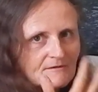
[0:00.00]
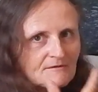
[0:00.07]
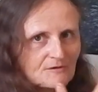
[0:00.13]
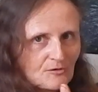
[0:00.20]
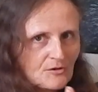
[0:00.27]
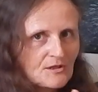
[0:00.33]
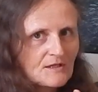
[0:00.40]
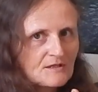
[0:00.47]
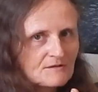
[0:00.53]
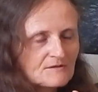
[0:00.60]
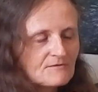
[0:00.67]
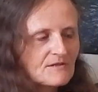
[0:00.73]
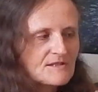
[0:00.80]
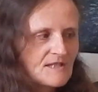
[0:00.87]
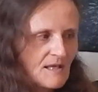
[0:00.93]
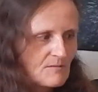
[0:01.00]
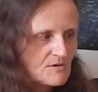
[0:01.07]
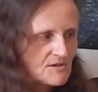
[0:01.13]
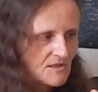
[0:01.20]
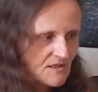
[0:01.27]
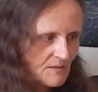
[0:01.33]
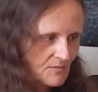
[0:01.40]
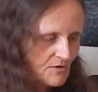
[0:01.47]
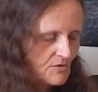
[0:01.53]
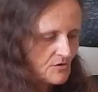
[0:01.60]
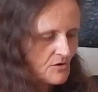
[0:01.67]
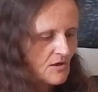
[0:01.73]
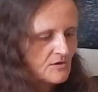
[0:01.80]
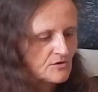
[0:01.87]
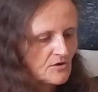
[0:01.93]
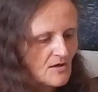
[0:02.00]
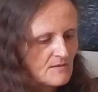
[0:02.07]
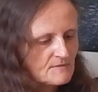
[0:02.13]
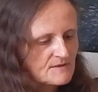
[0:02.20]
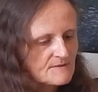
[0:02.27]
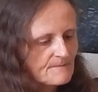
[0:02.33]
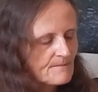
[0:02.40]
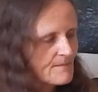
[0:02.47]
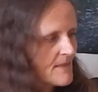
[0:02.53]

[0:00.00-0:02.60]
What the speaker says: looking, the same is going to be on your underarms.